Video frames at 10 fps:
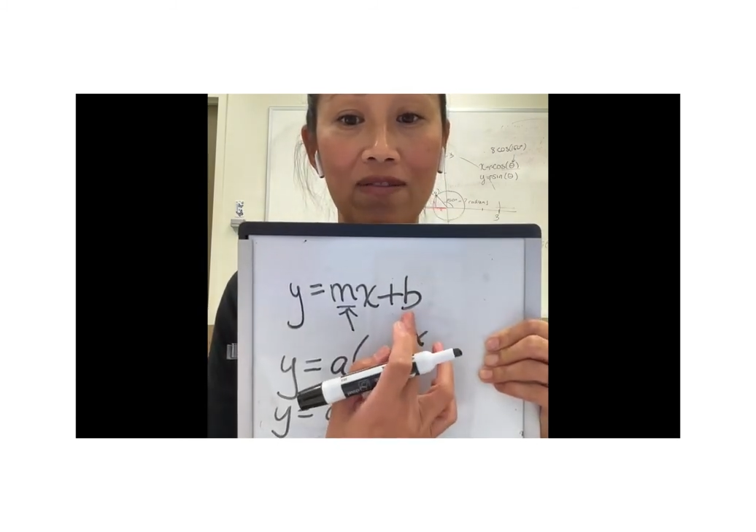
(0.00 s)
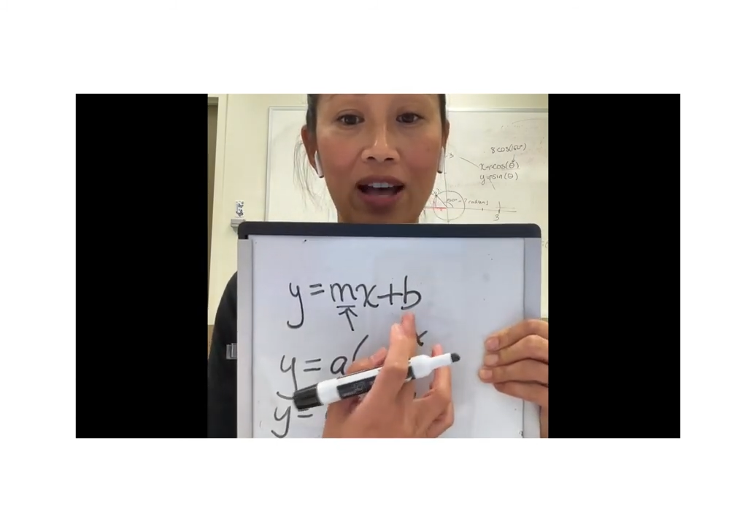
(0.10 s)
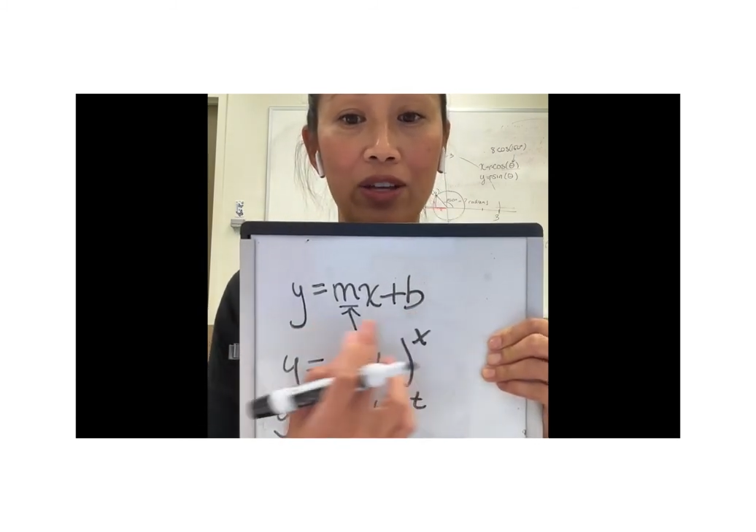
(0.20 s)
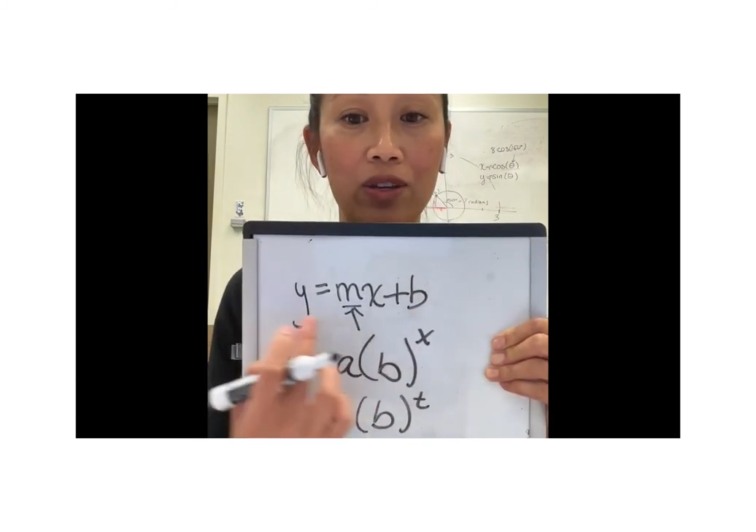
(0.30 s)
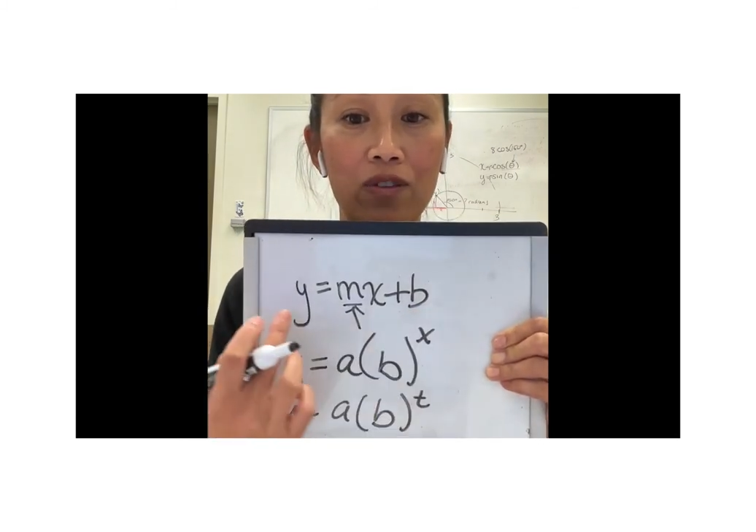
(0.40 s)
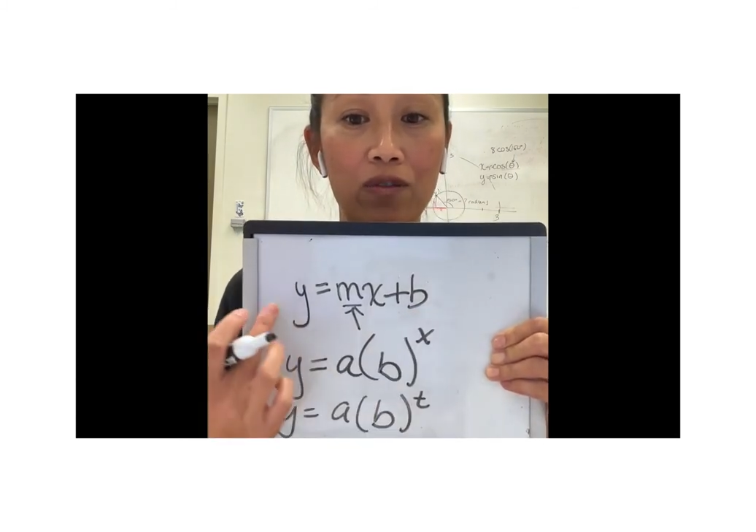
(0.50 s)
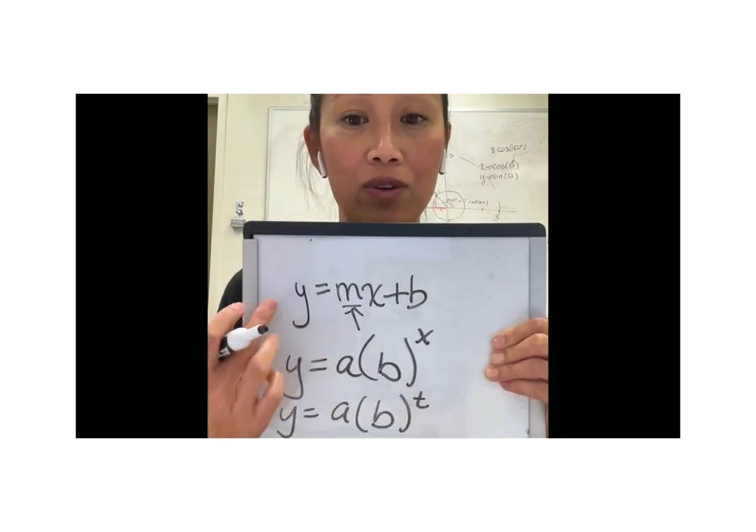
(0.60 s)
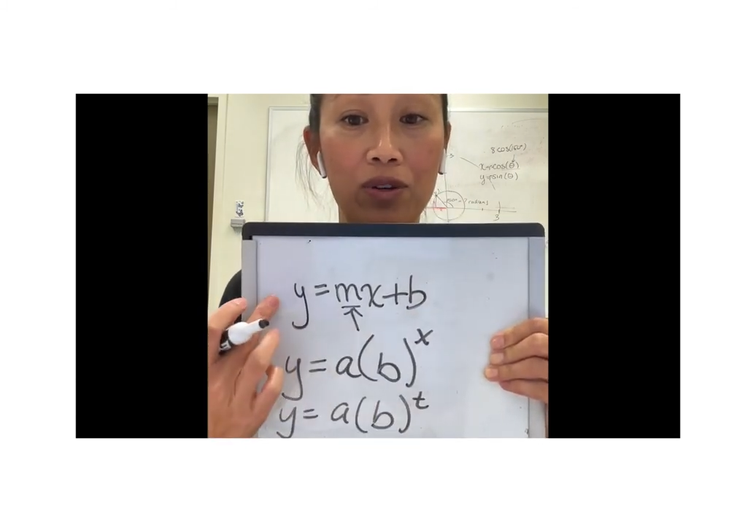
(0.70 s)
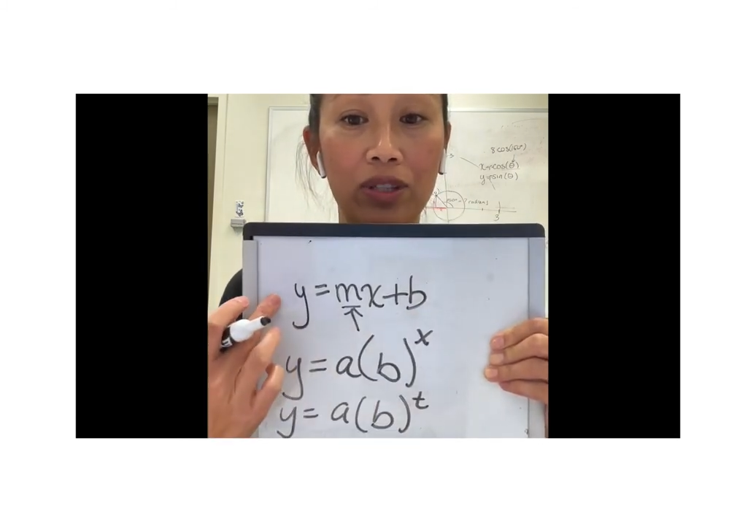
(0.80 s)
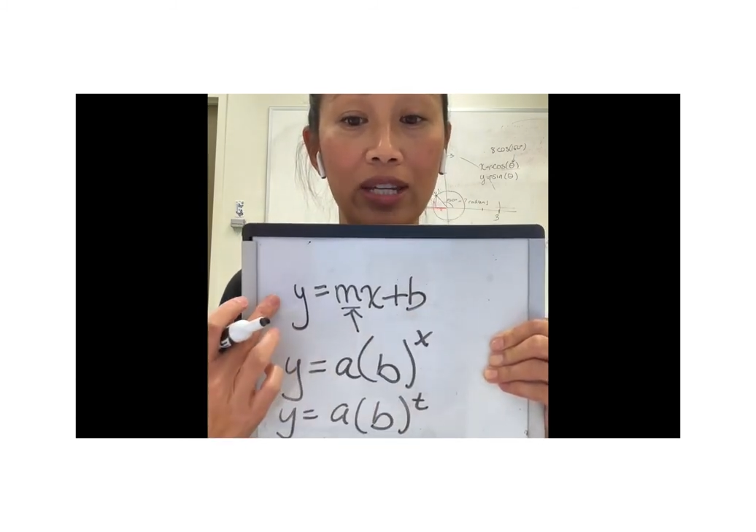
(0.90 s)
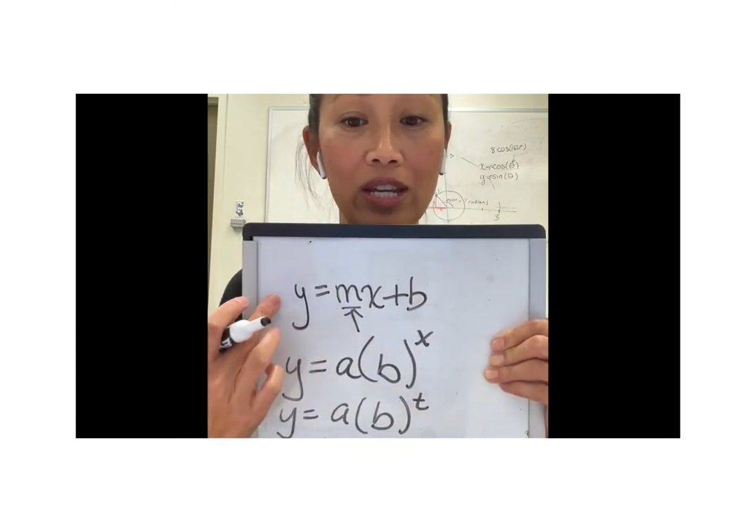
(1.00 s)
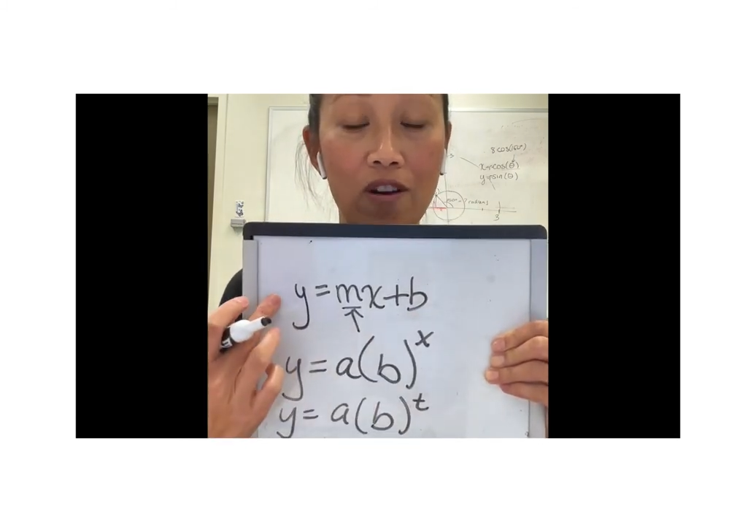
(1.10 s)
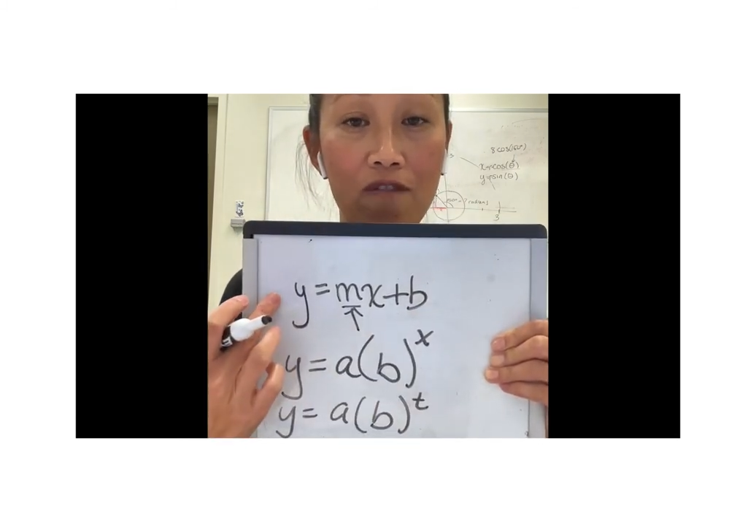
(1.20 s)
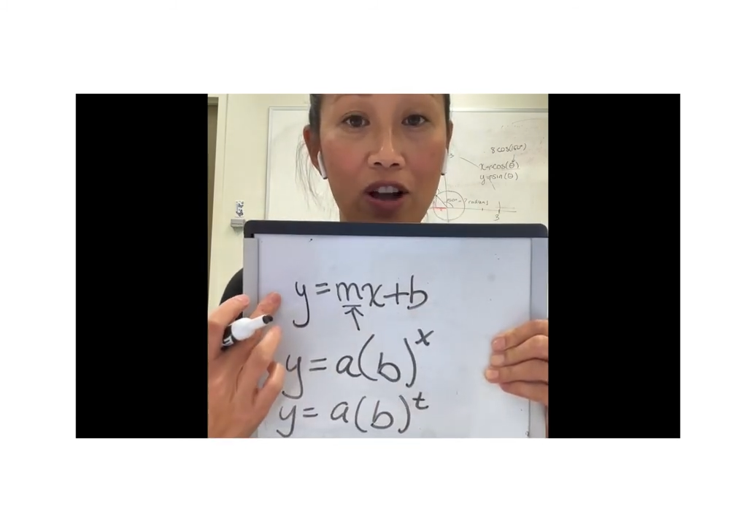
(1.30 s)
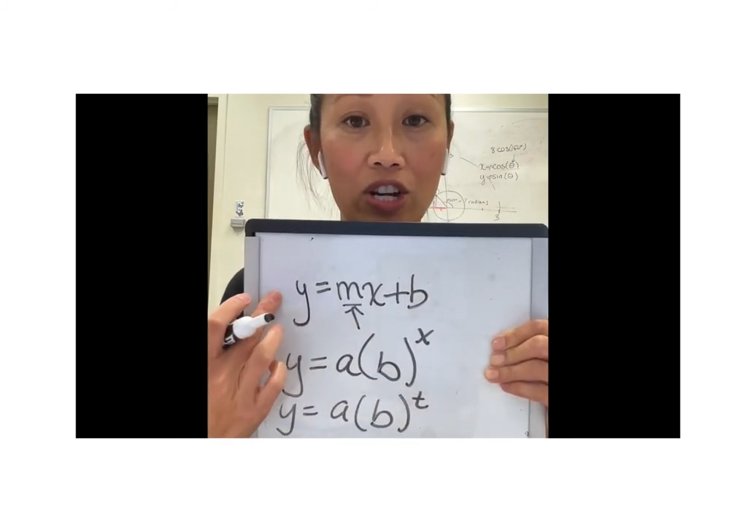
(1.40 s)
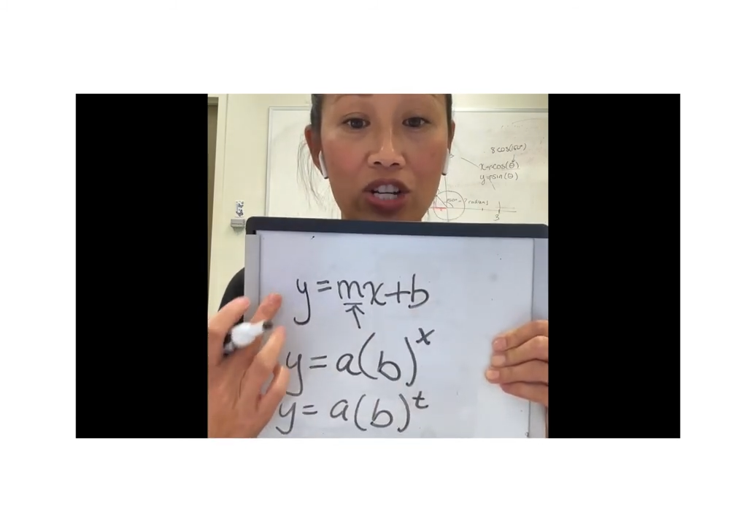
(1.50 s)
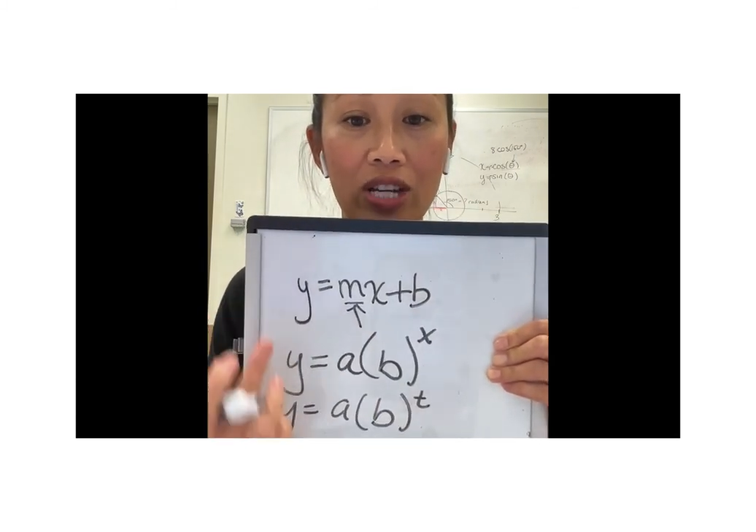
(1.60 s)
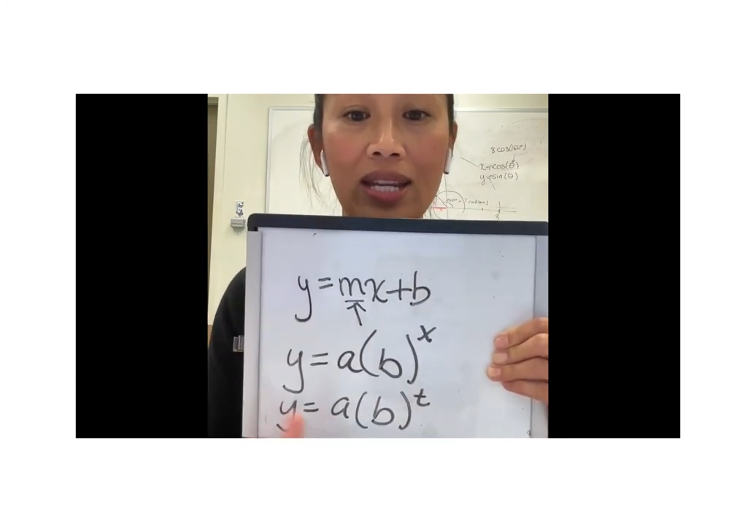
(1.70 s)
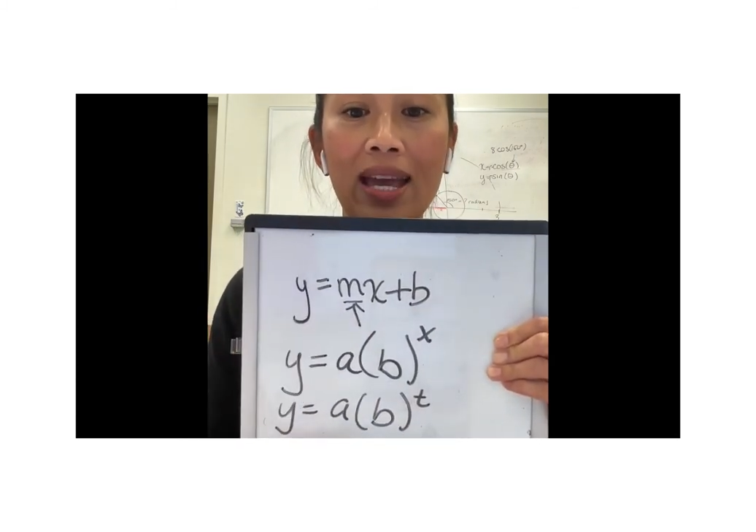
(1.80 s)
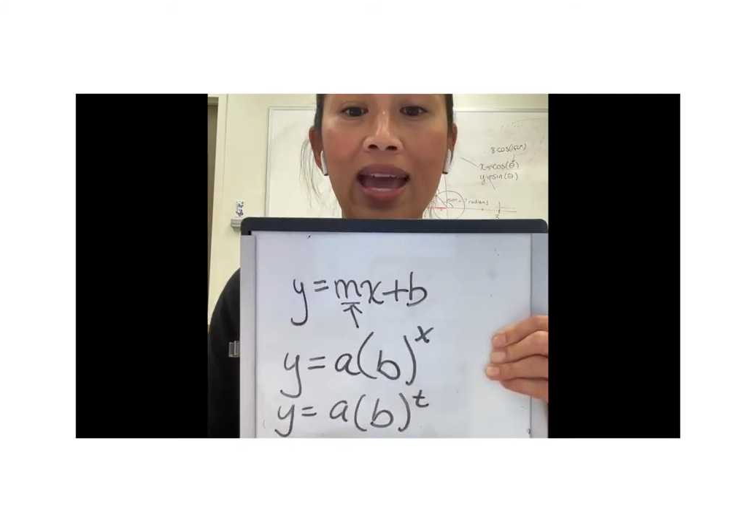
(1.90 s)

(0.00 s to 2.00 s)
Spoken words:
value for your linear function,